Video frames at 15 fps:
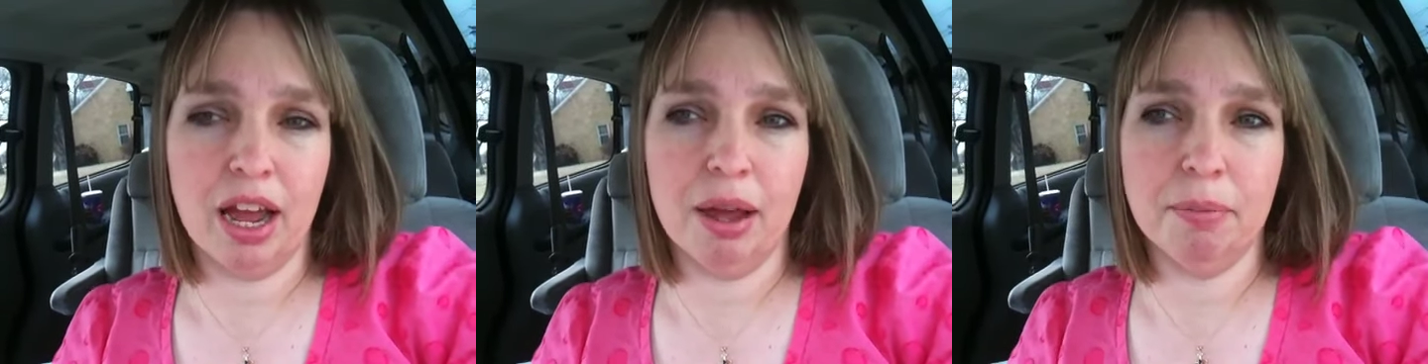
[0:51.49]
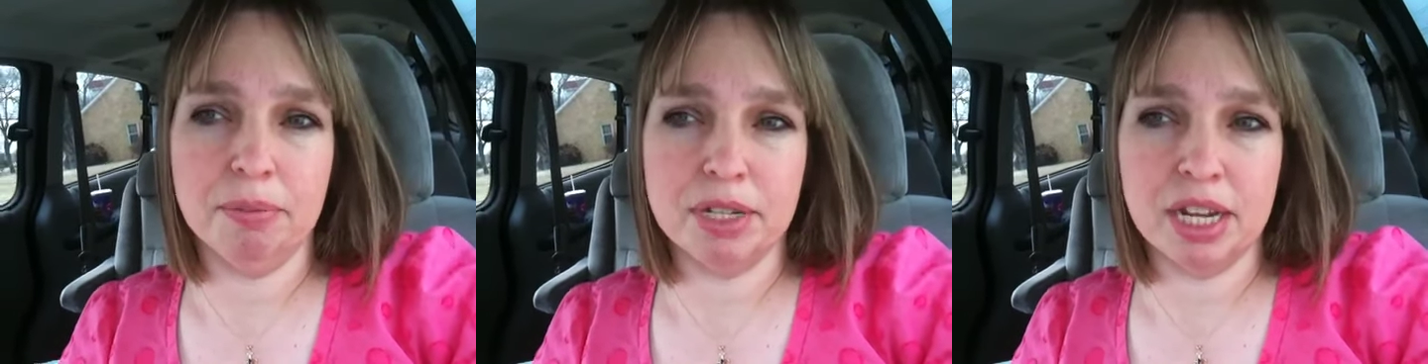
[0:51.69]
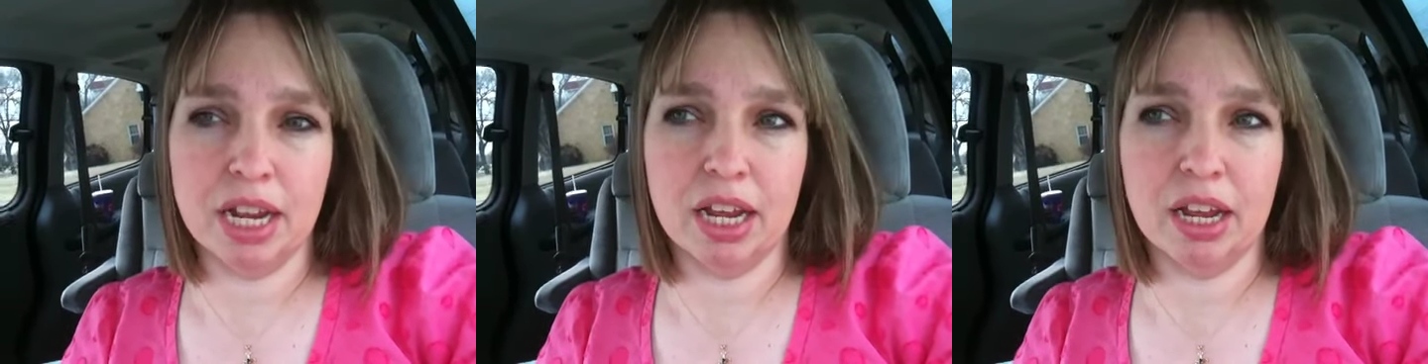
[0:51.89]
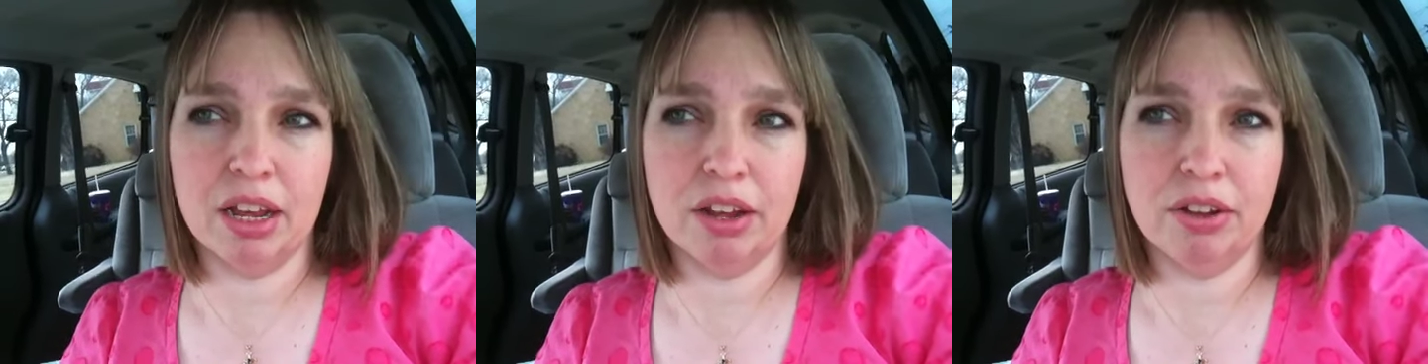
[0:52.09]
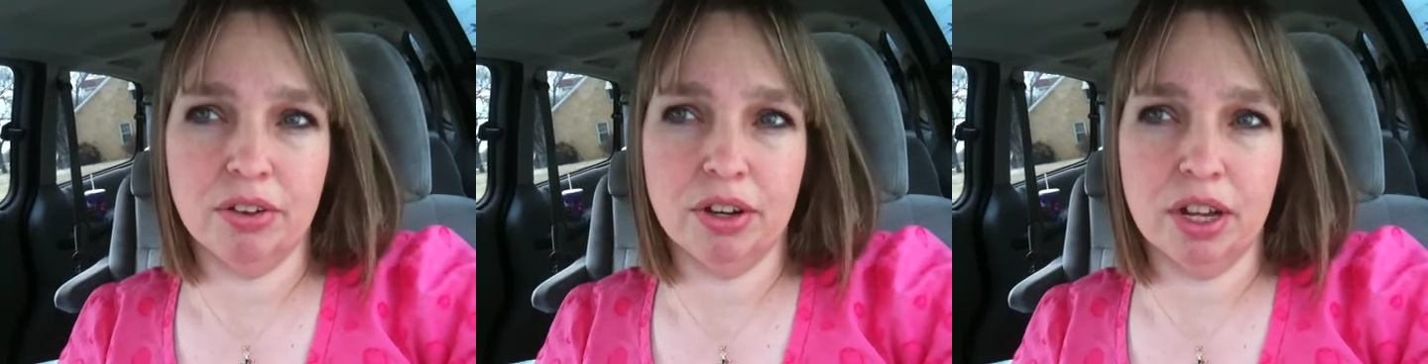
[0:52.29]
I'm
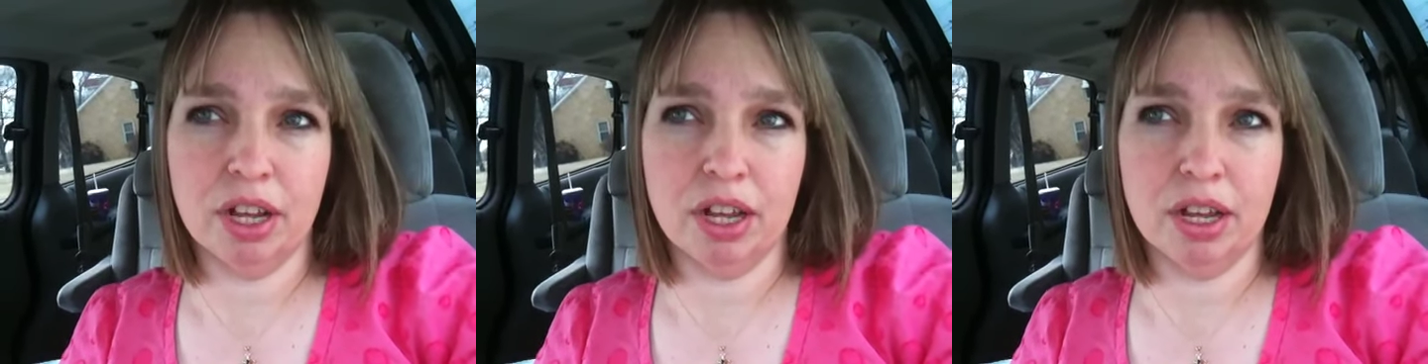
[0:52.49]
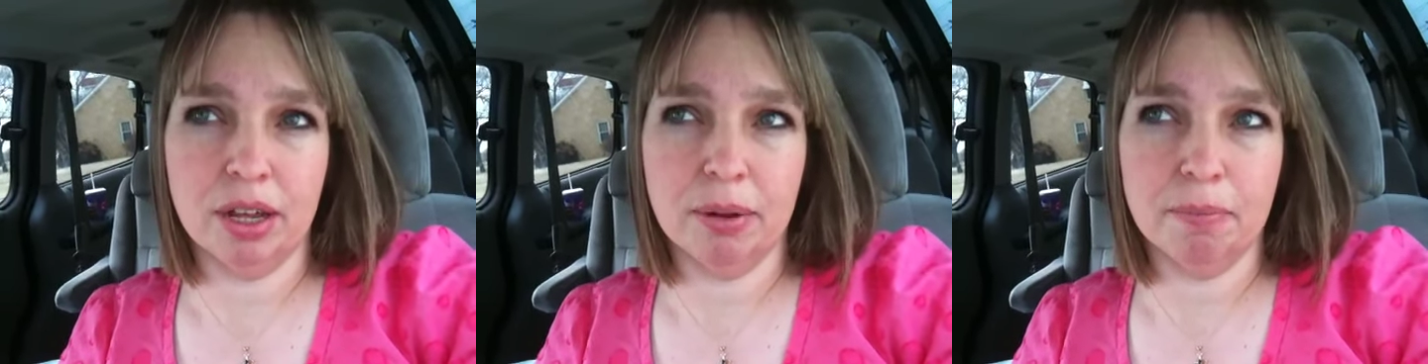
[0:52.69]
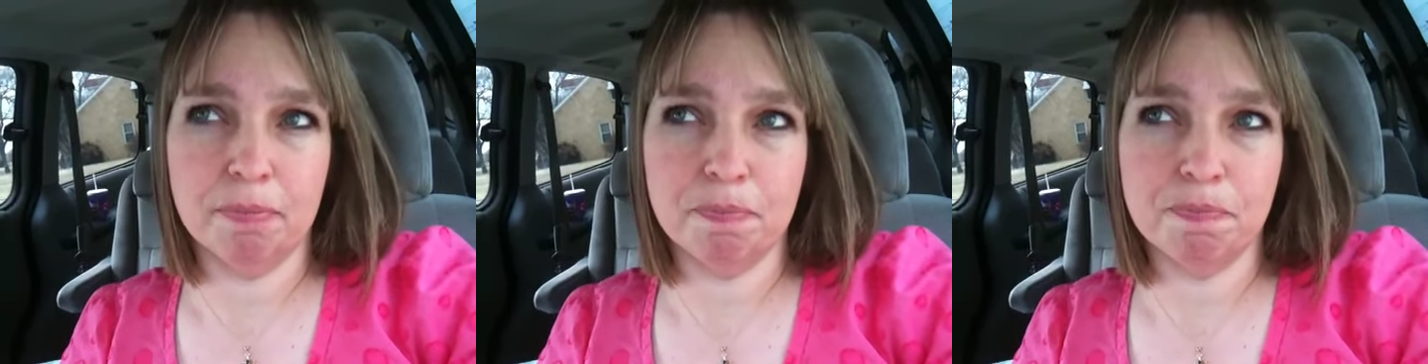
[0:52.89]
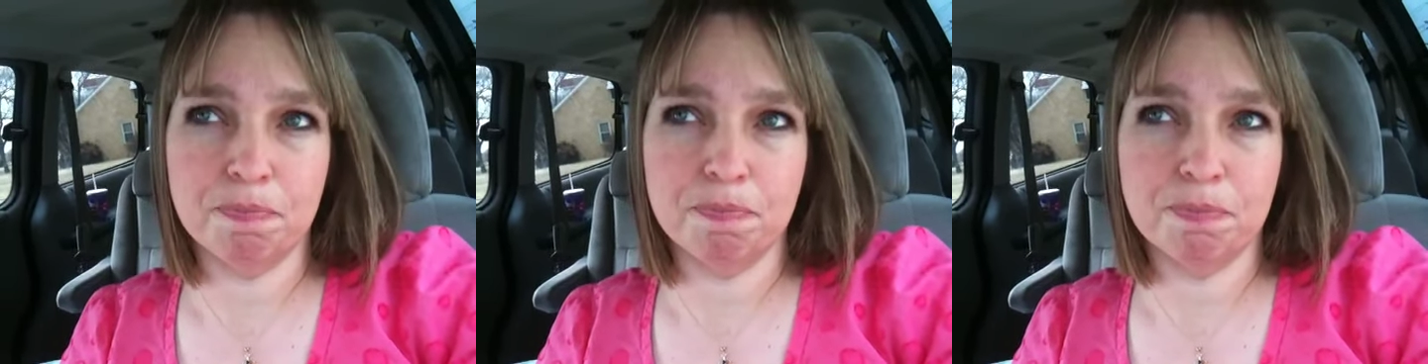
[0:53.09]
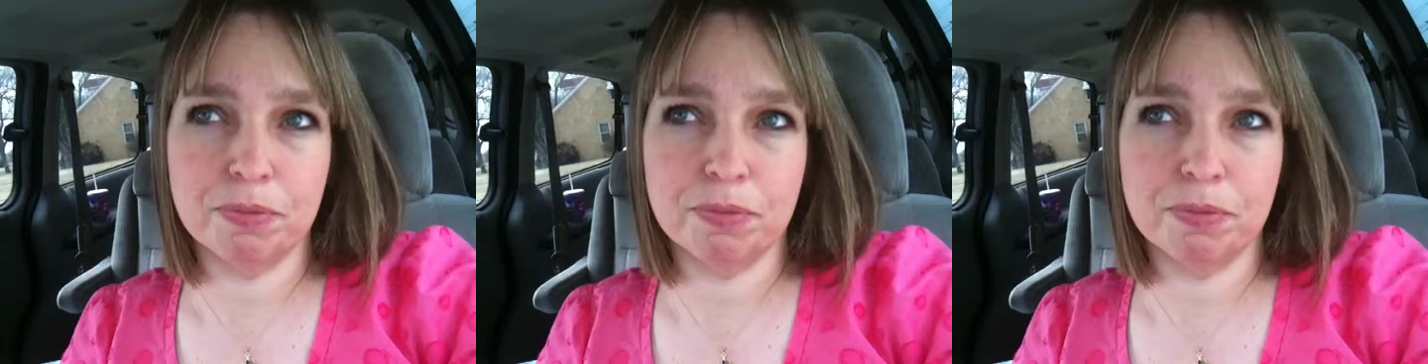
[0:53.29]
down um,